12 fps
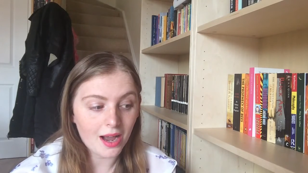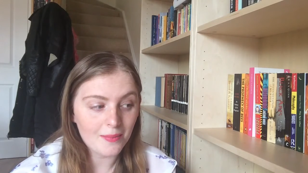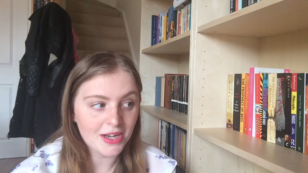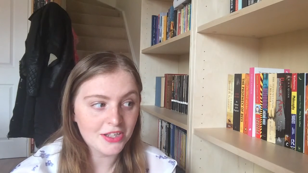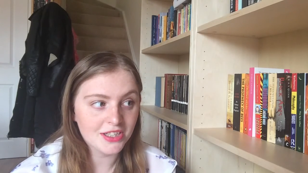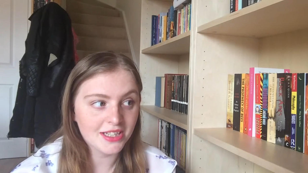
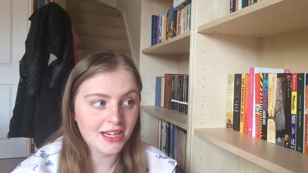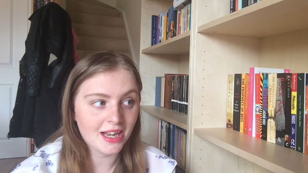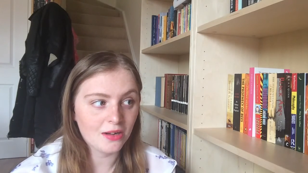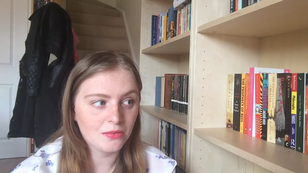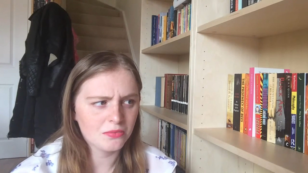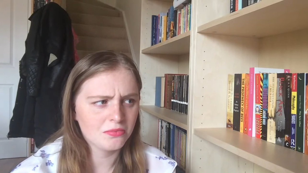I'm actually
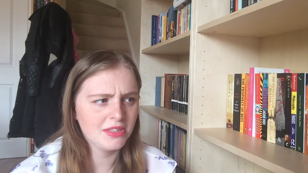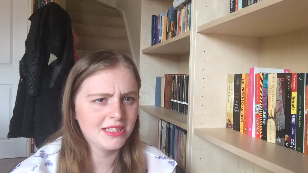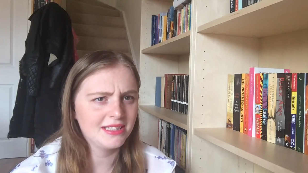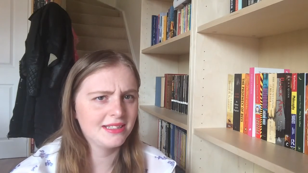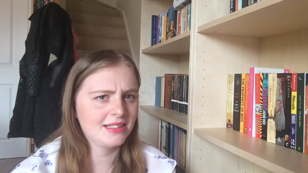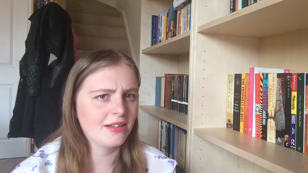now,
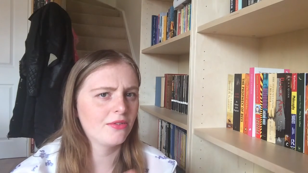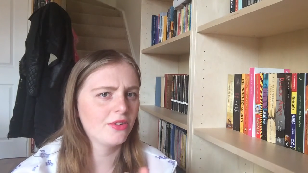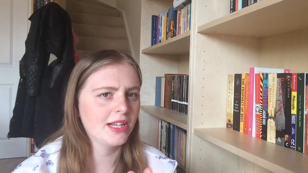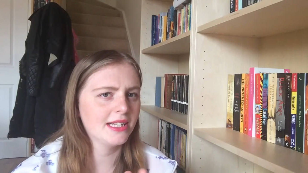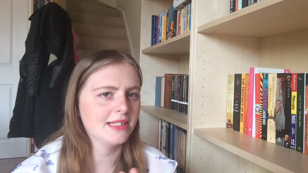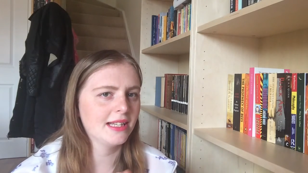this is
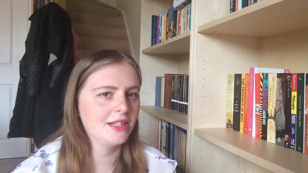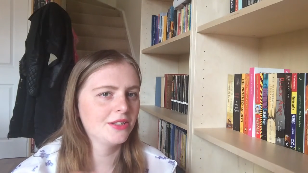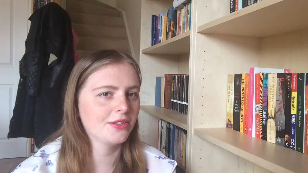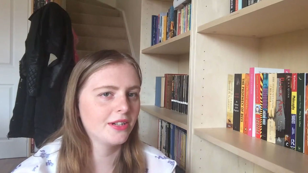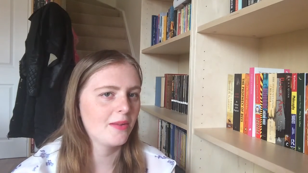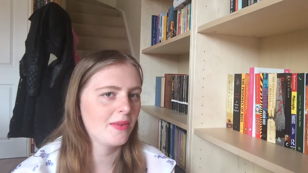several years
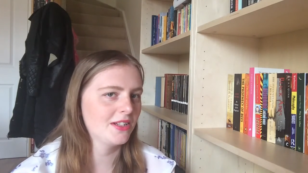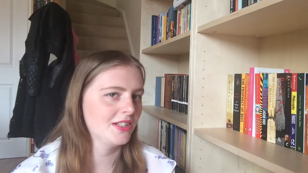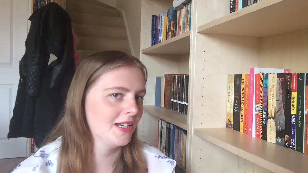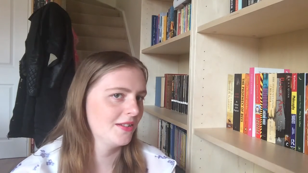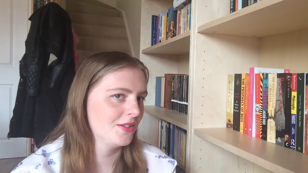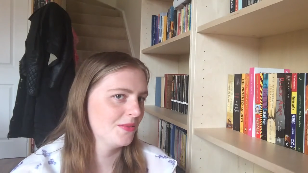later, and I'm
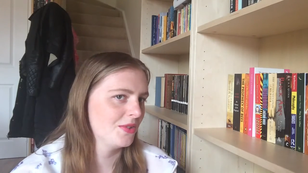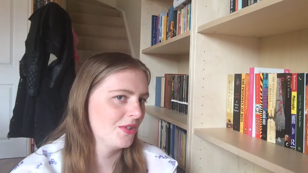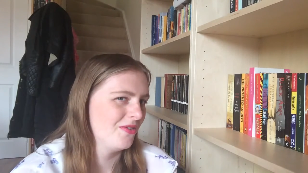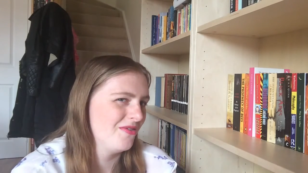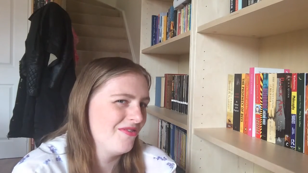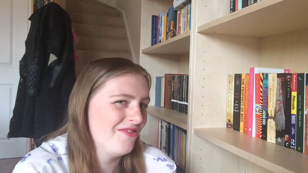actually now some
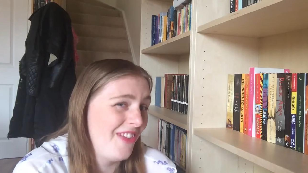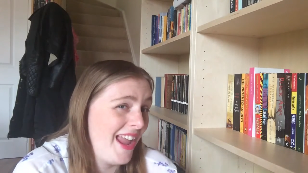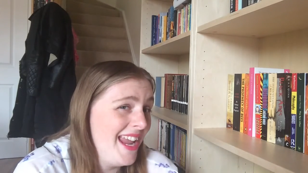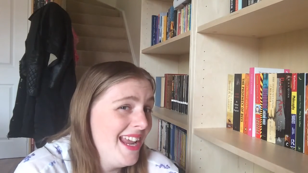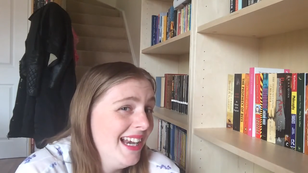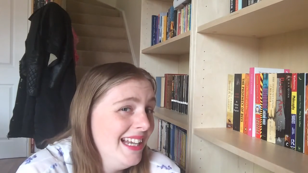sort of
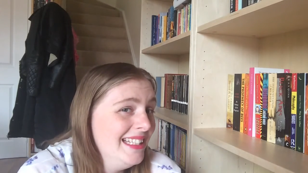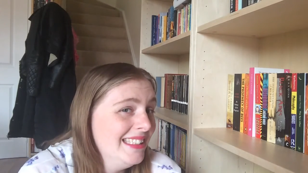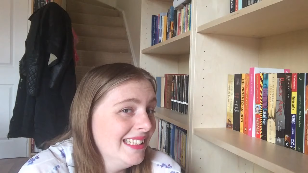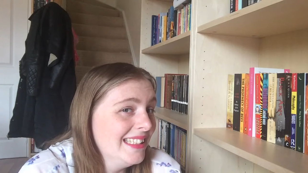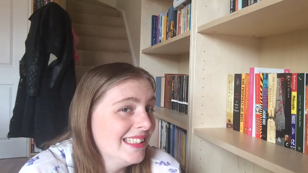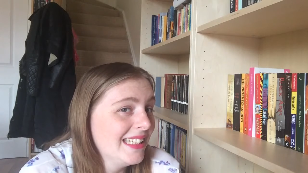vaguely
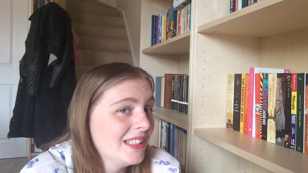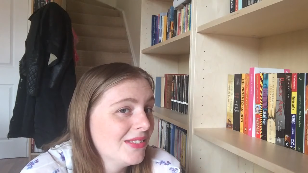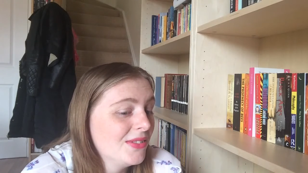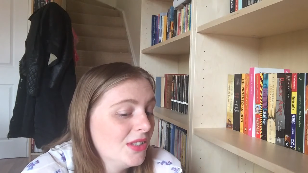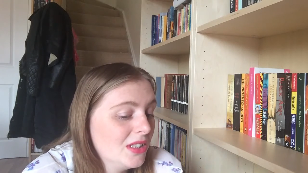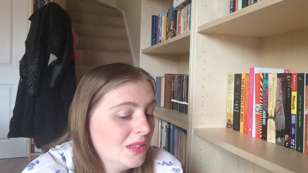
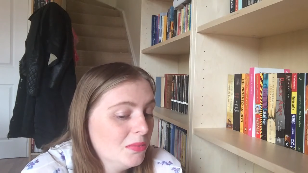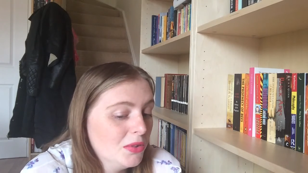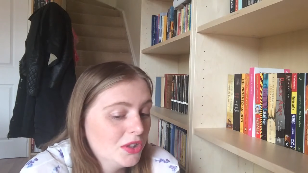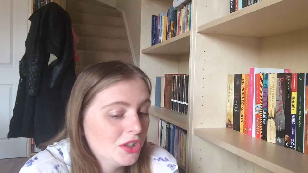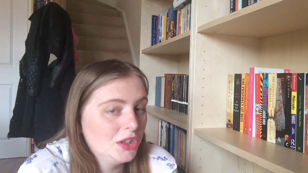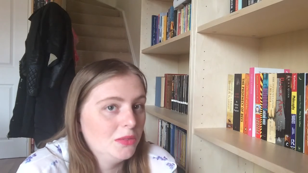successful
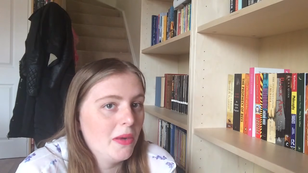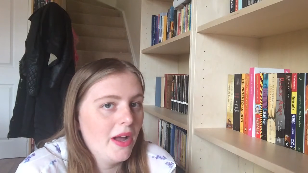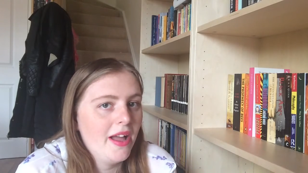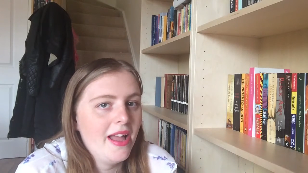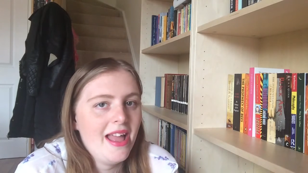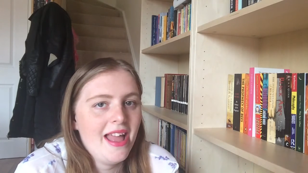booktuber.